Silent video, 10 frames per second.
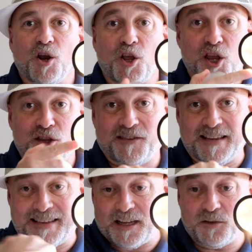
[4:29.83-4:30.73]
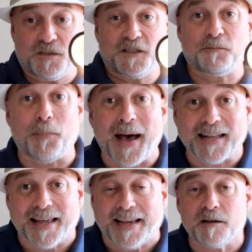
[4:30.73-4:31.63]
it's, it's like a little
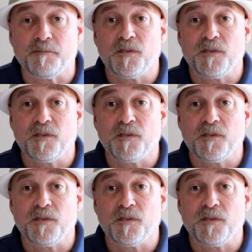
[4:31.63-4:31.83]
spotlight.